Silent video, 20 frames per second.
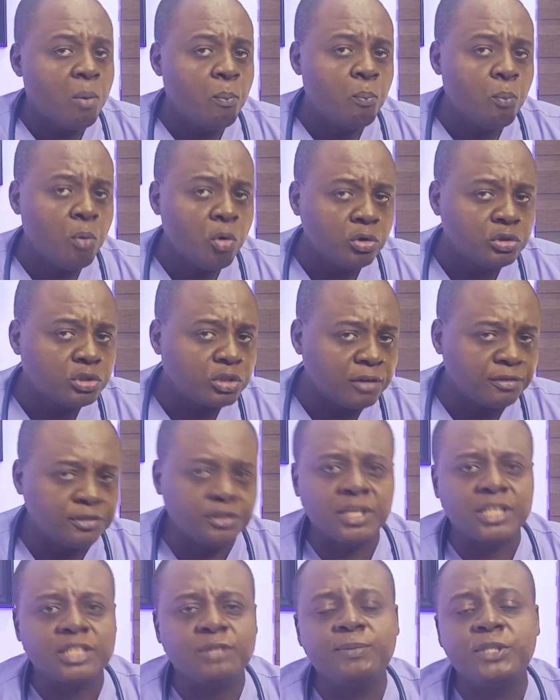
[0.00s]
modes
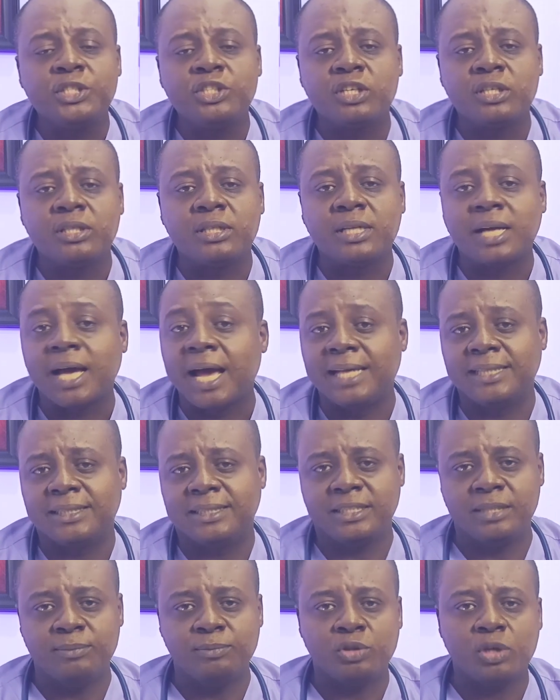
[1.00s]
of transmission, and
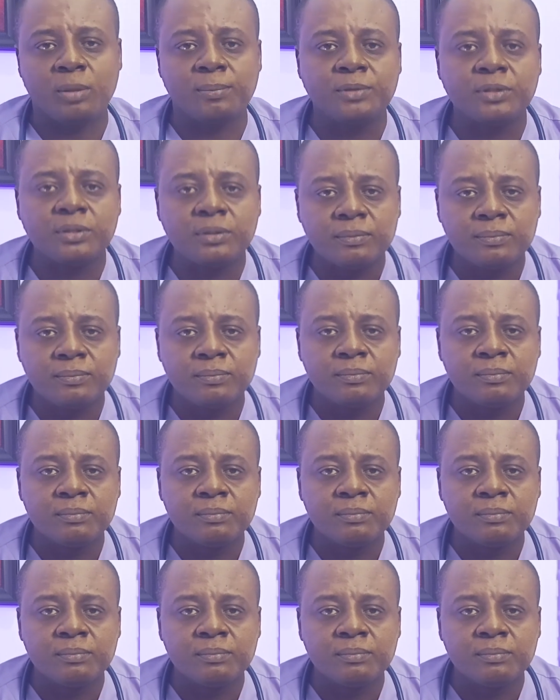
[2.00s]
symptoms.